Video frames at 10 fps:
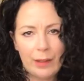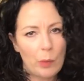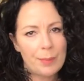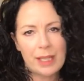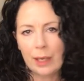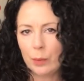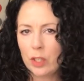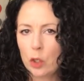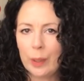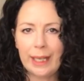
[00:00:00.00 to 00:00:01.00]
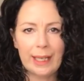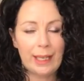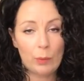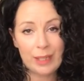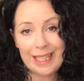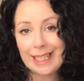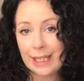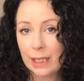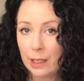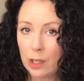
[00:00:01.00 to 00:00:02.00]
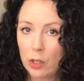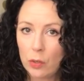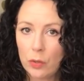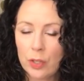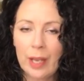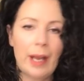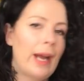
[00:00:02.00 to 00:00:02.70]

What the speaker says: The website was quick, it was easy to use,